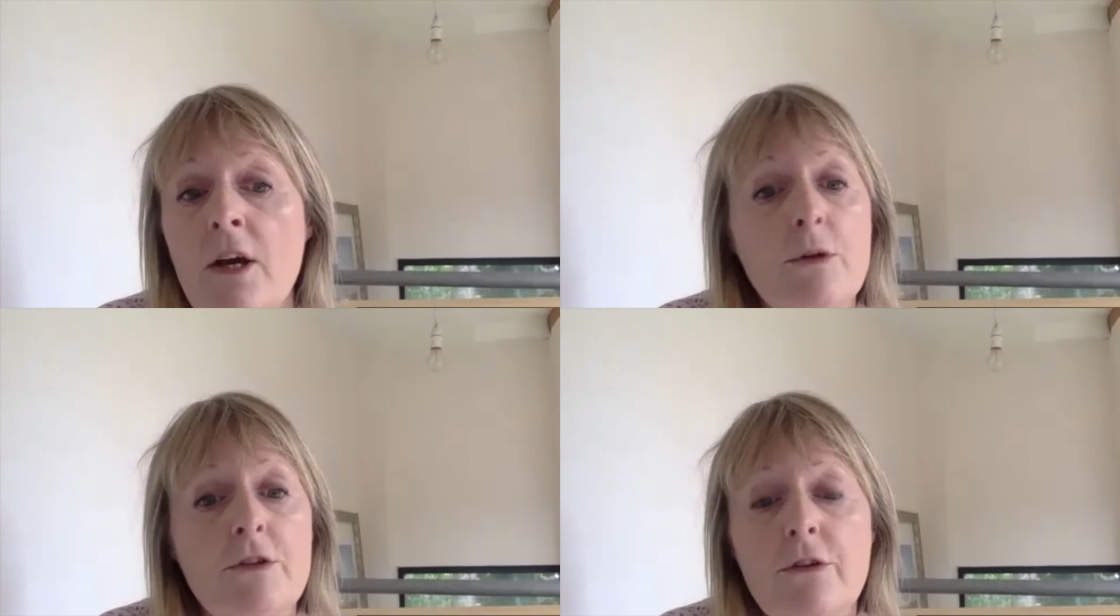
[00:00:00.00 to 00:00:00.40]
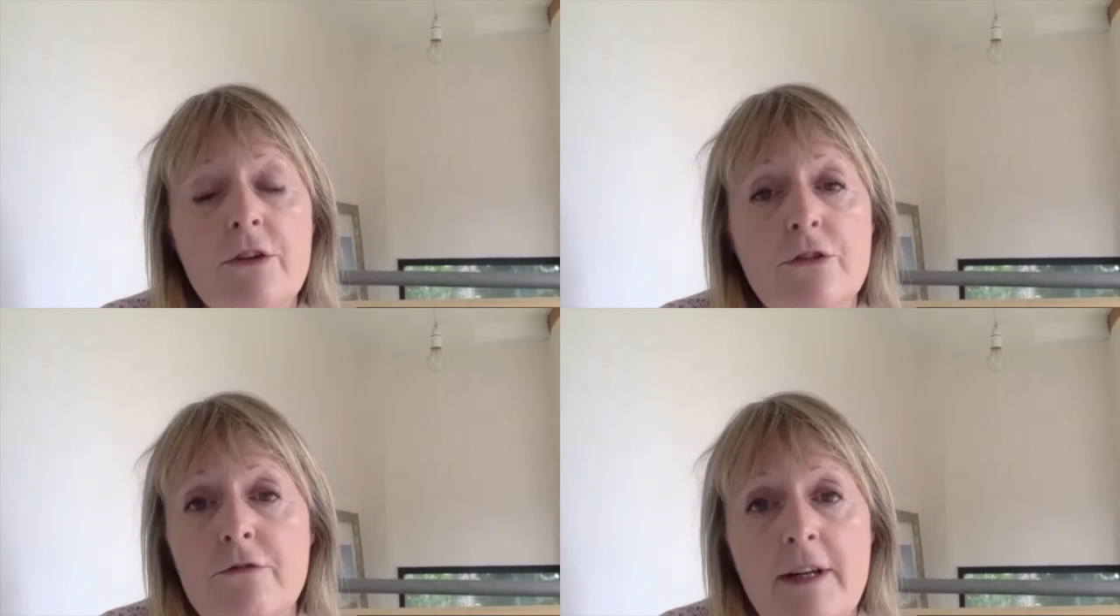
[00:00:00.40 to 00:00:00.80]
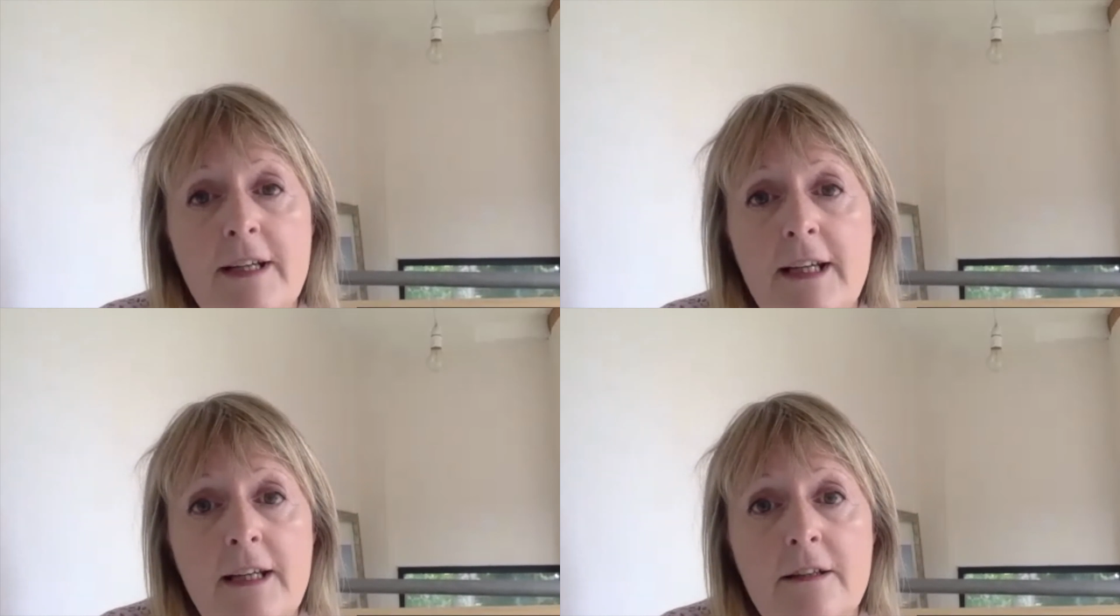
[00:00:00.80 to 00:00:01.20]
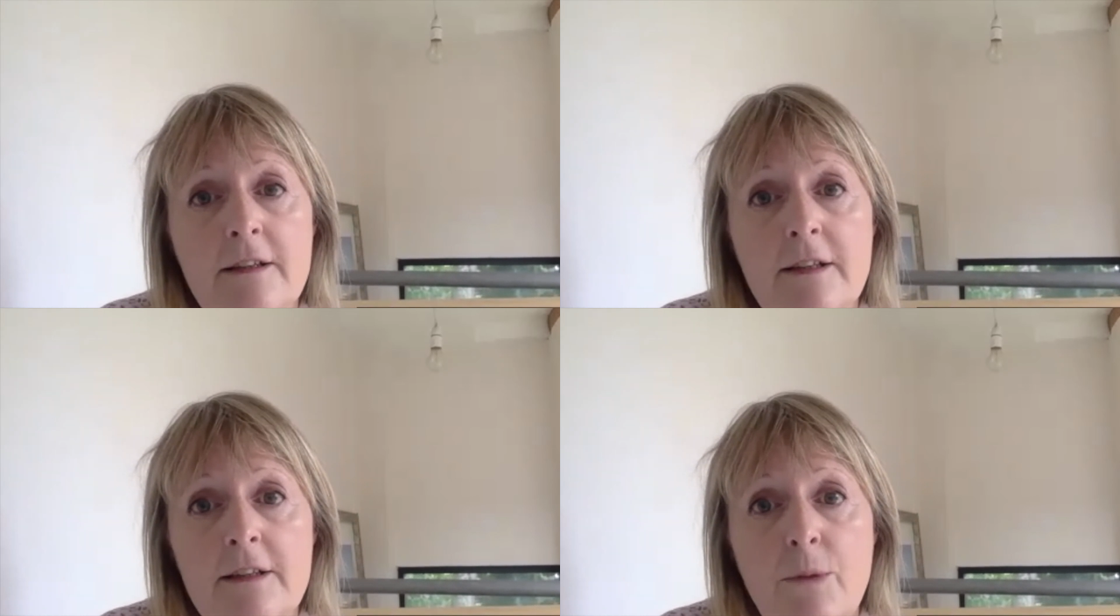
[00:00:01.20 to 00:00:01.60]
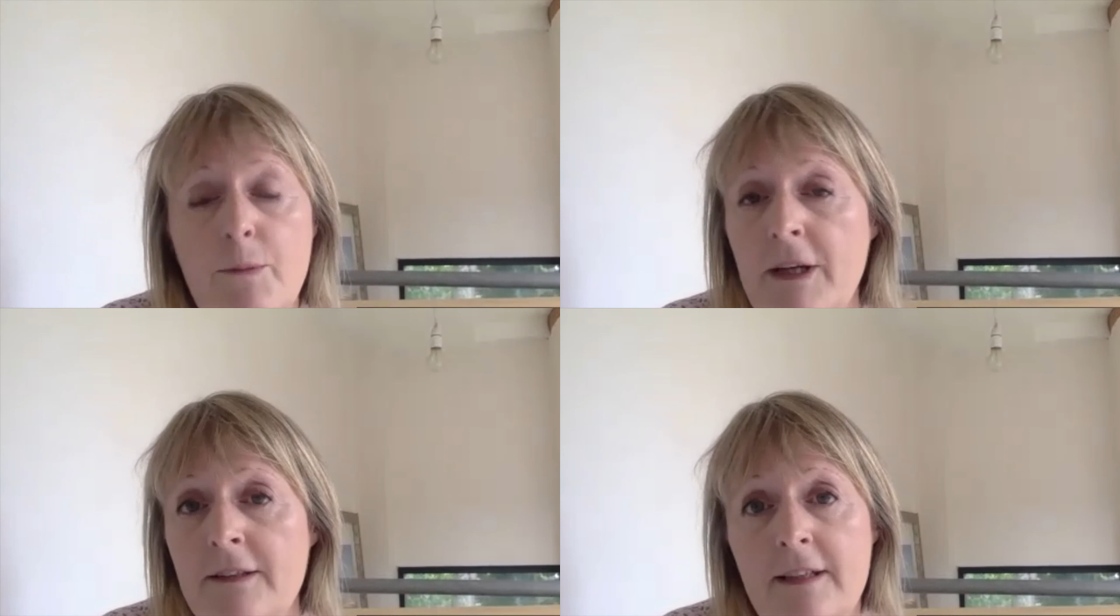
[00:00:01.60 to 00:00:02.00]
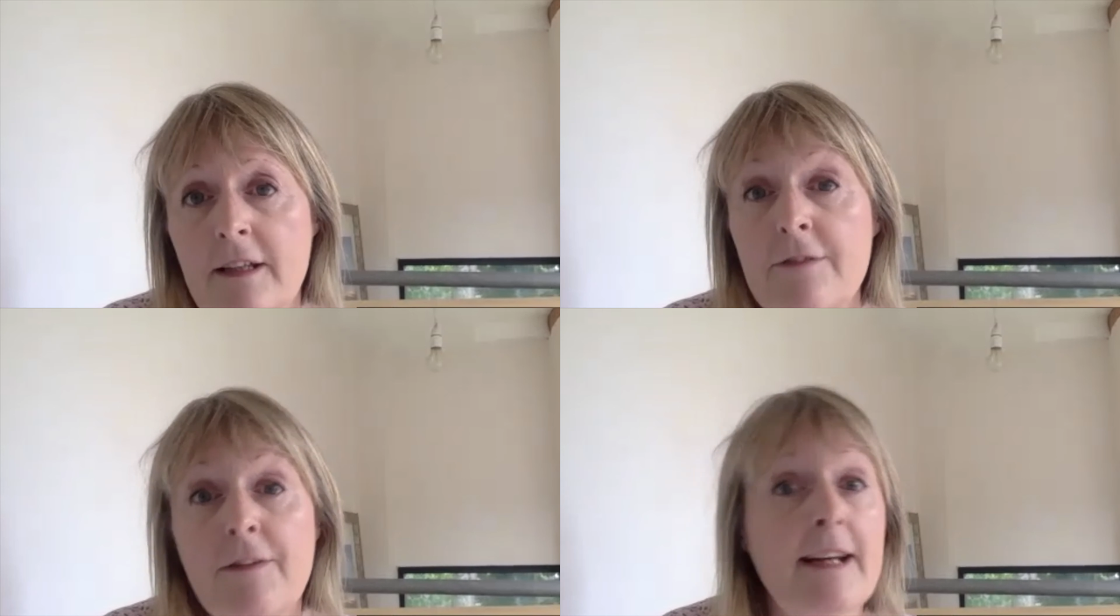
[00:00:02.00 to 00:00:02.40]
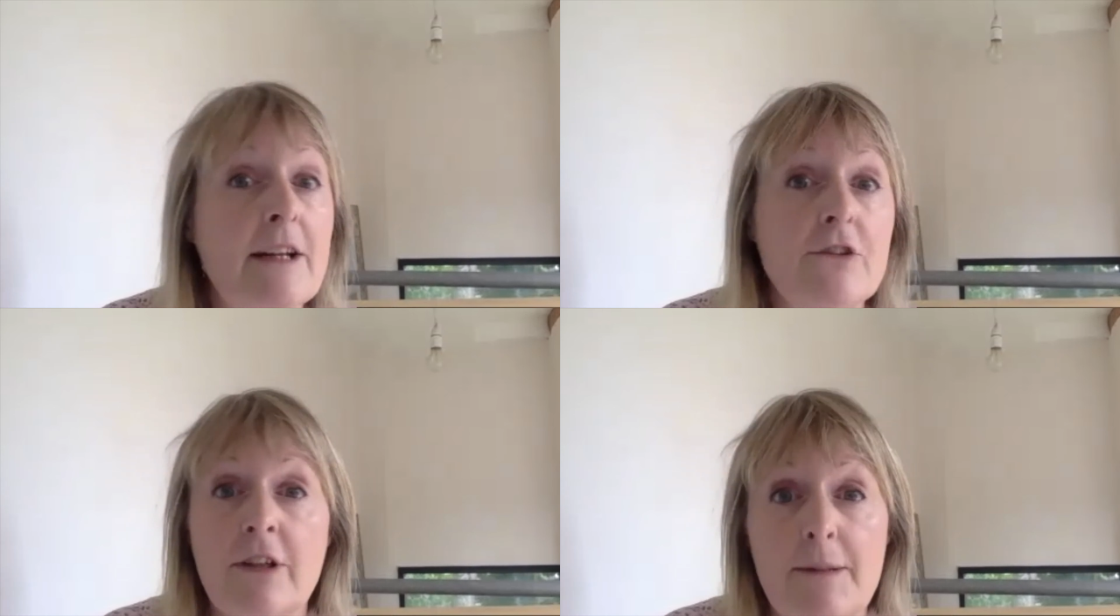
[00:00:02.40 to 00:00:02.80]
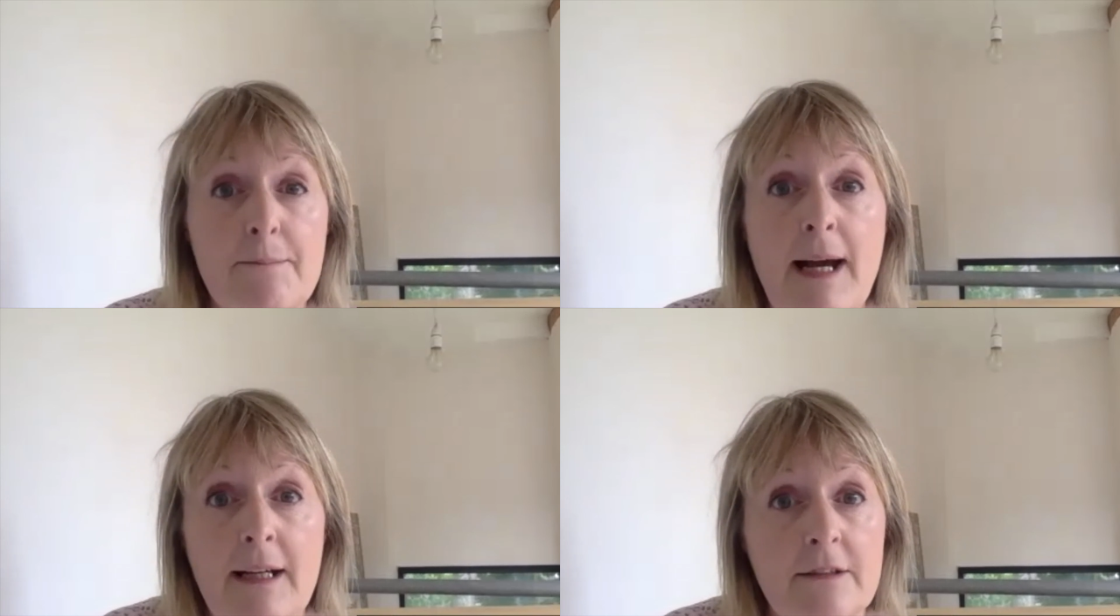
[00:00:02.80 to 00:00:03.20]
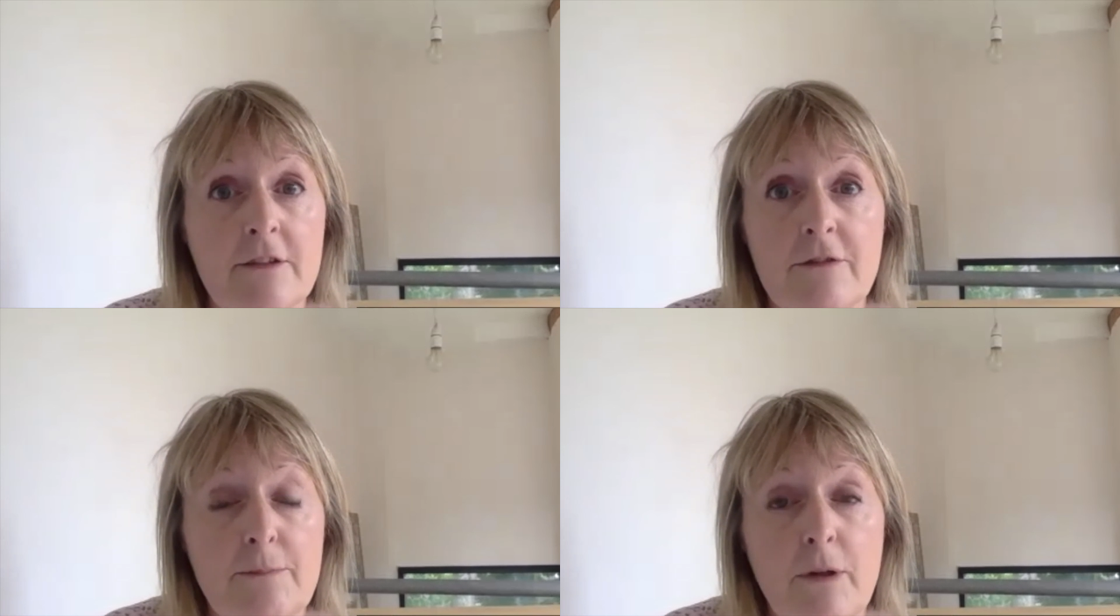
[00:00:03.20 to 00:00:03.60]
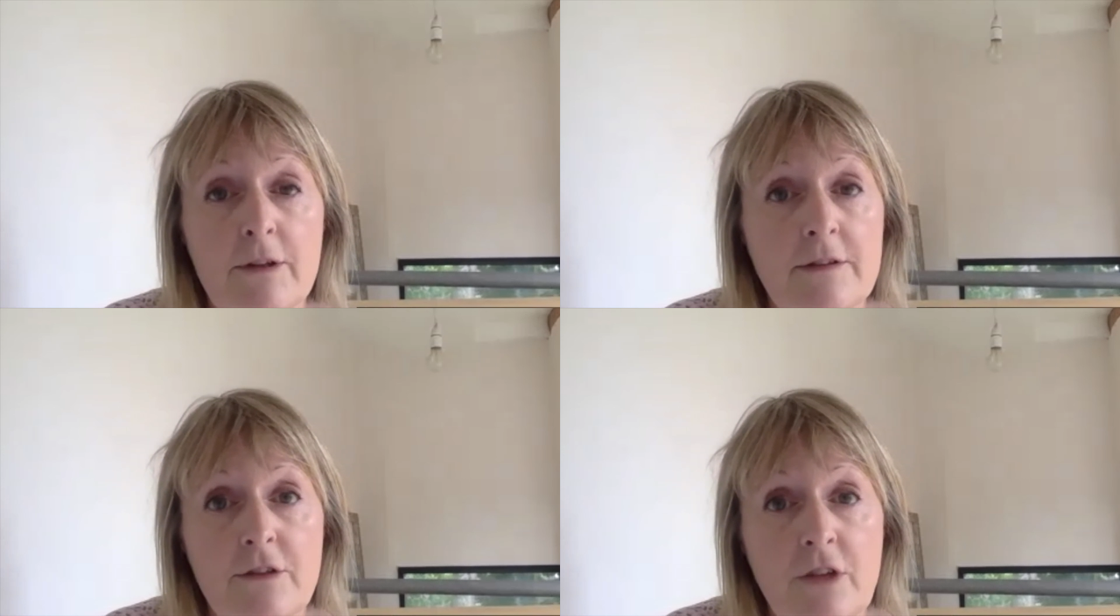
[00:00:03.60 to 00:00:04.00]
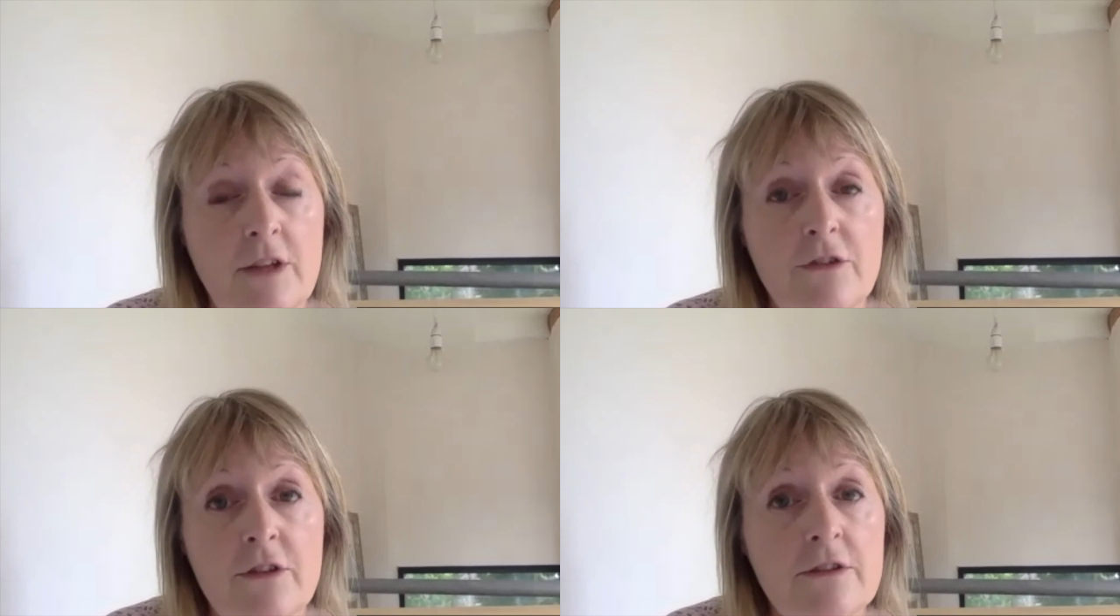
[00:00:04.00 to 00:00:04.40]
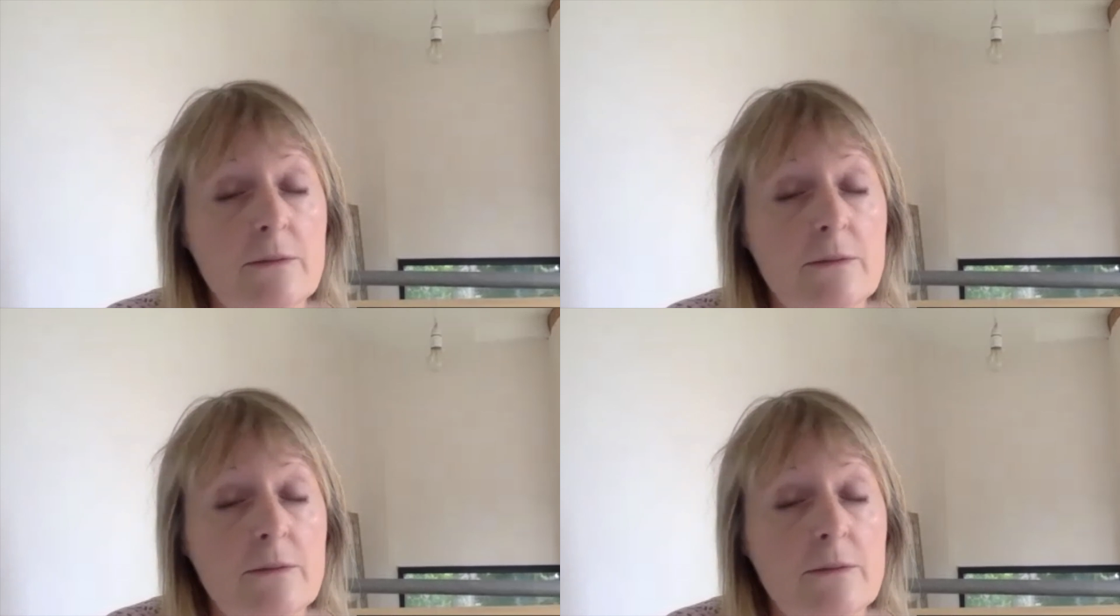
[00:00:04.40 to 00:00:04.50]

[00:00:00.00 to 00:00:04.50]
We do this already when we consider the financial impact of policy changes,